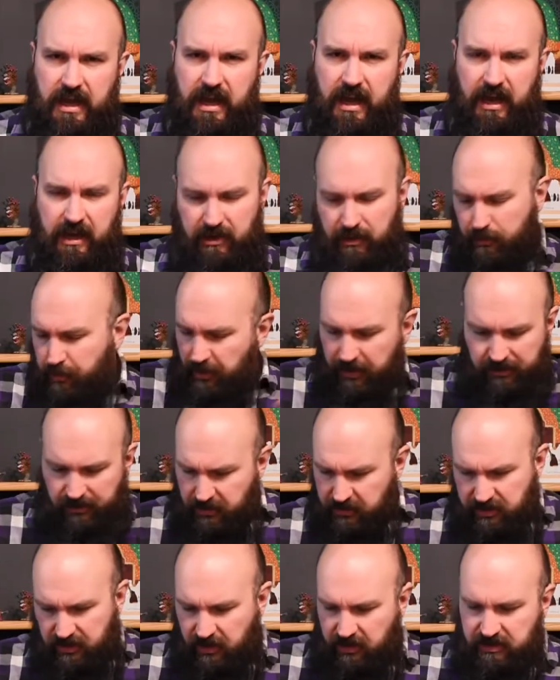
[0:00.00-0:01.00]
and you played
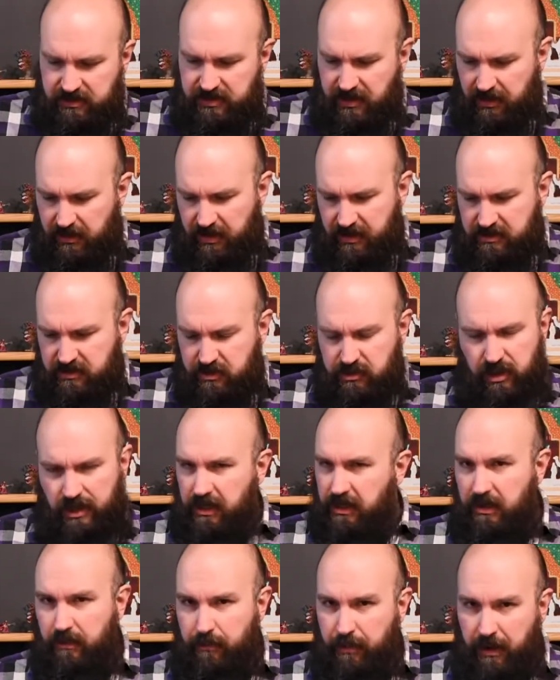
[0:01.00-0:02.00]
those cards out as you try to
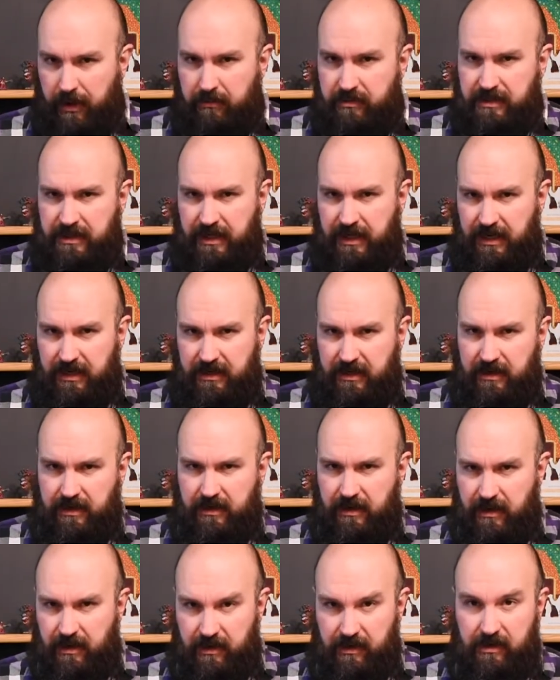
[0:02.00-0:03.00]
get pipes connected
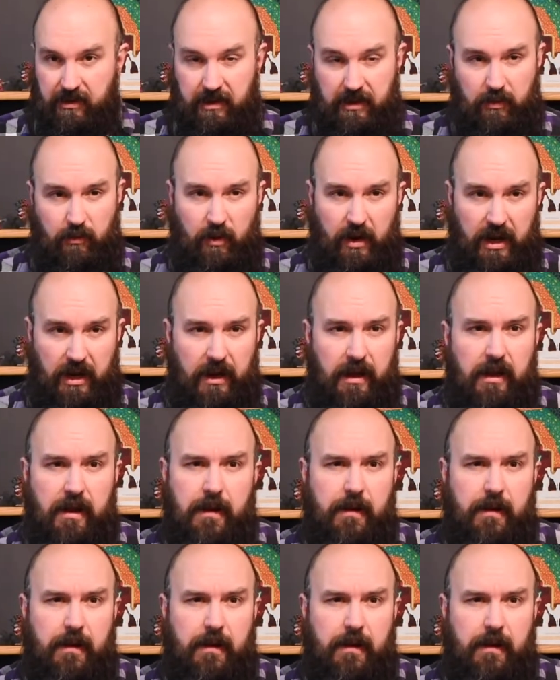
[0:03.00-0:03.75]
in a clean way?